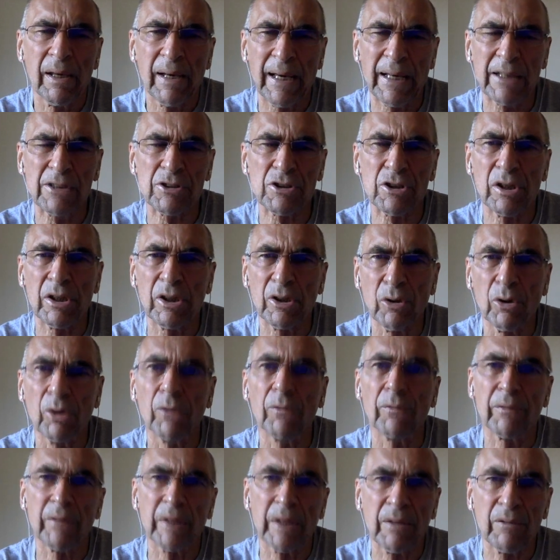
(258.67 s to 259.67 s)
actually
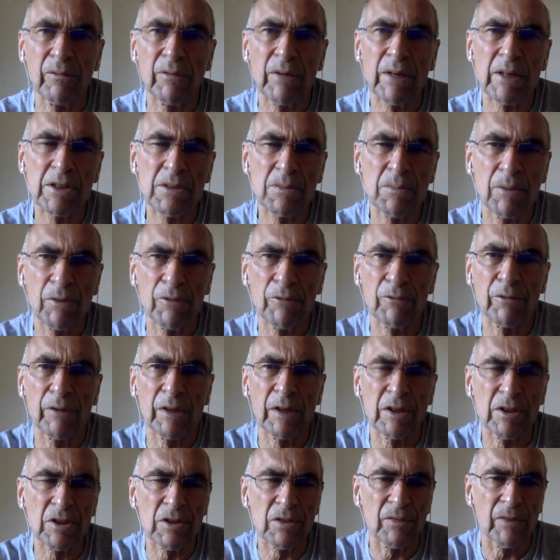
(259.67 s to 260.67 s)
got the investment
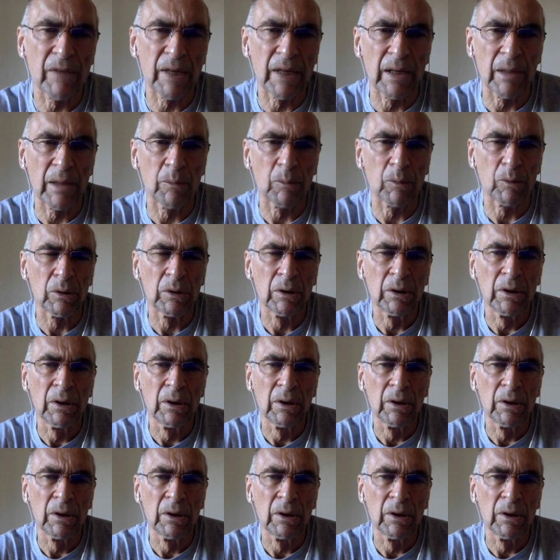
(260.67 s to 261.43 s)
funds available,